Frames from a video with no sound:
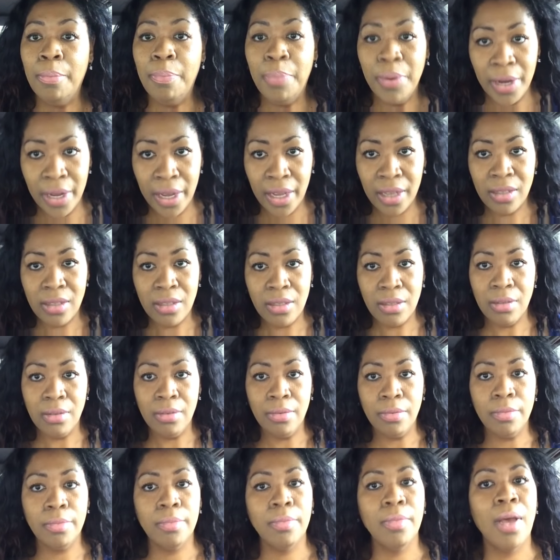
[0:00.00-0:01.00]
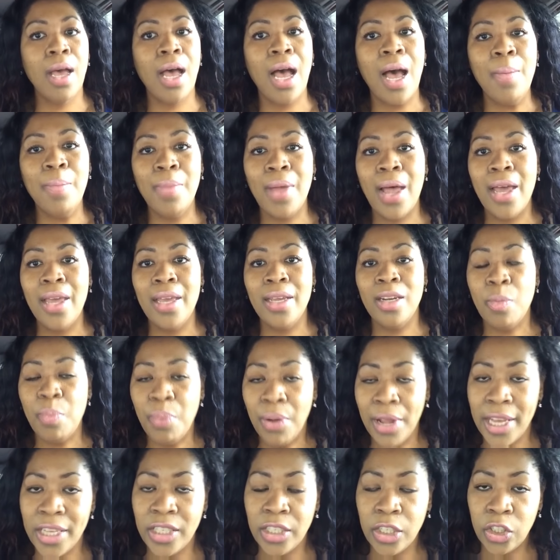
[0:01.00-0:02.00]
But I'm not in a
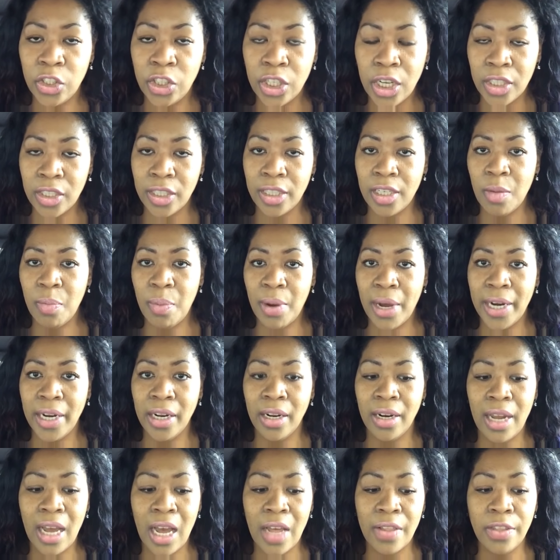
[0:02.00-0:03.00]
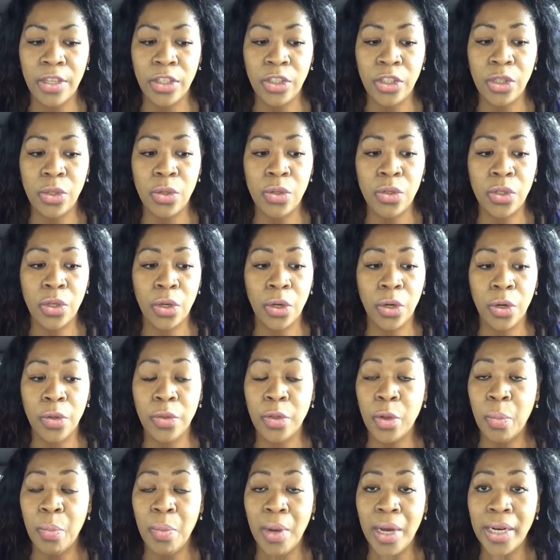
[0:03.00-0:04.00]
place to judge anybody on how they choose to earn
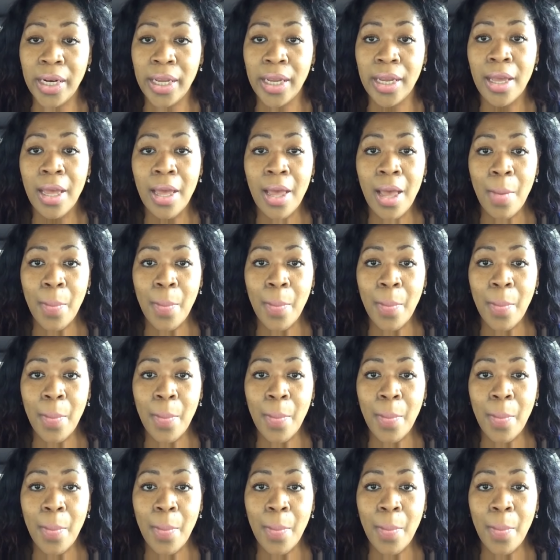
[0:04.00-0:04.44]
their money,